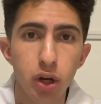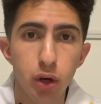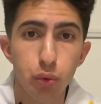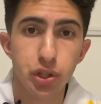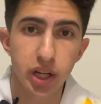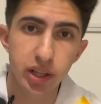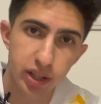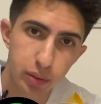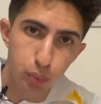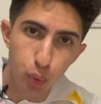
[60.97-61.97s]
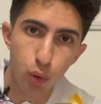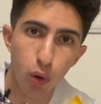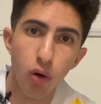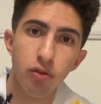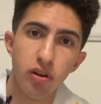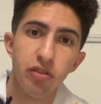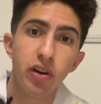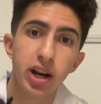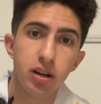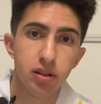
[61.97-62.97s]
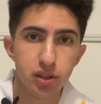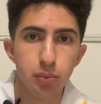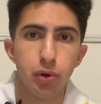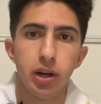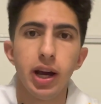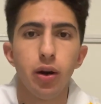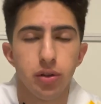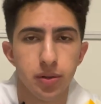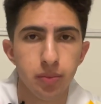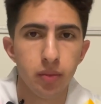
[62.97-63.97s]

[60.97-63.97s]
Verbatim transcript: which I can then pour over a fire to put it out.